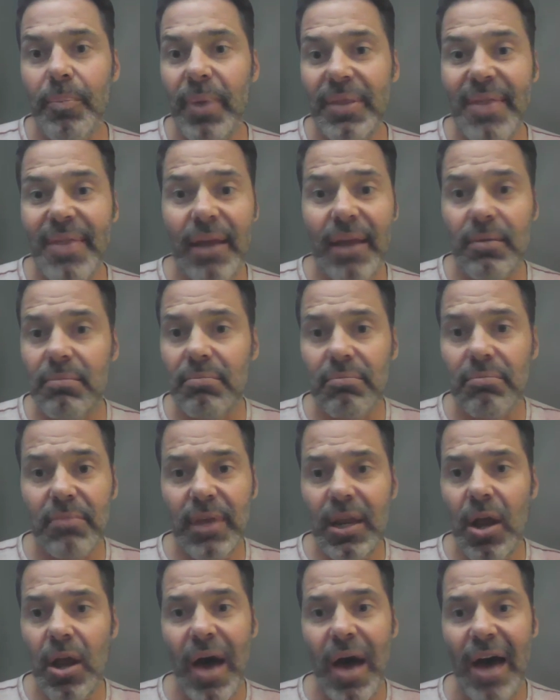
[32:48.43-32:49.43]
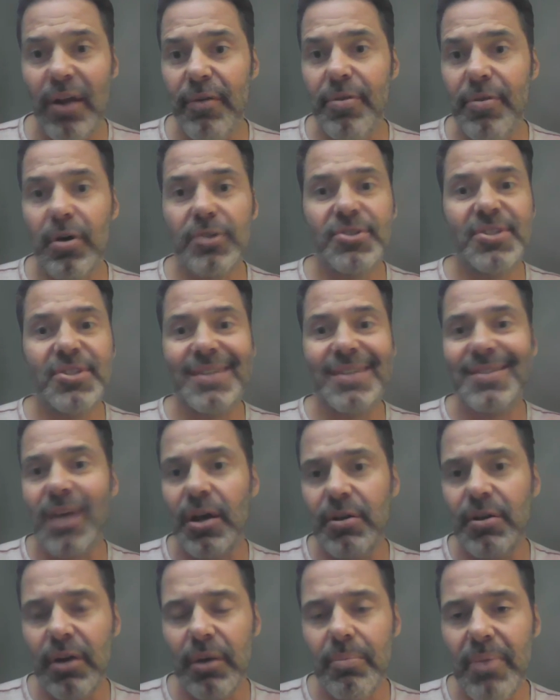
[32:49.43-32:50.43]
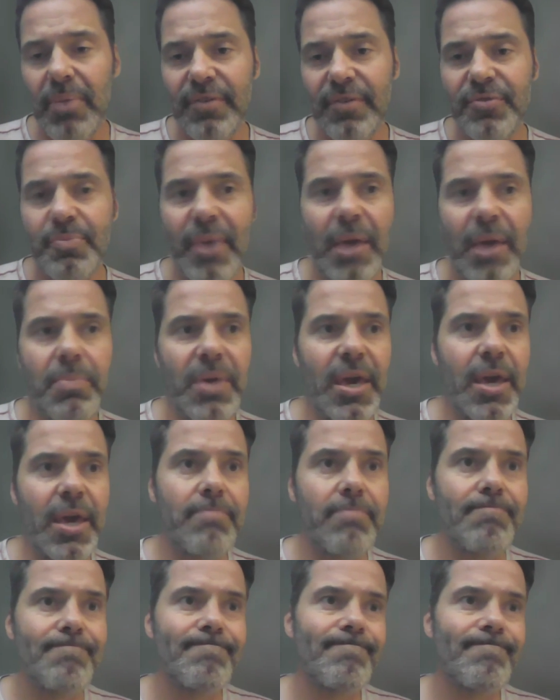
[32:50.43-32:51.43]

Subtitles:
But that out of those 600, there's maybe